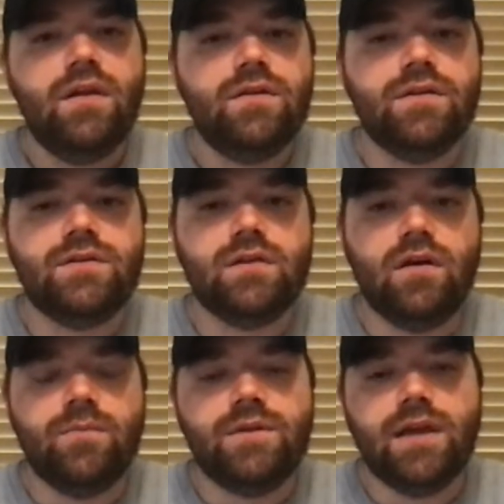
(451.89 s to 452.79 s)
to
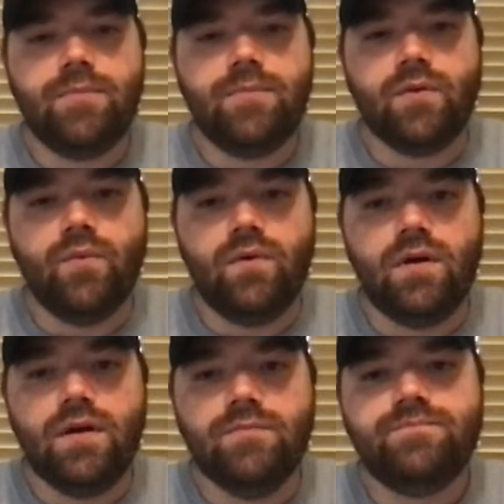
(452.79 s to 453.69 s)
Psalm chapter
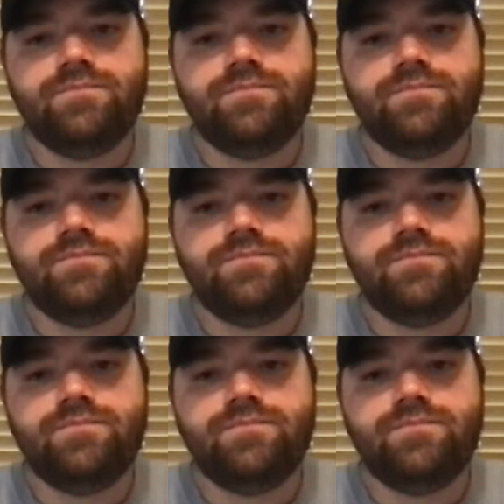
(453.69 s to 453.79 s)
1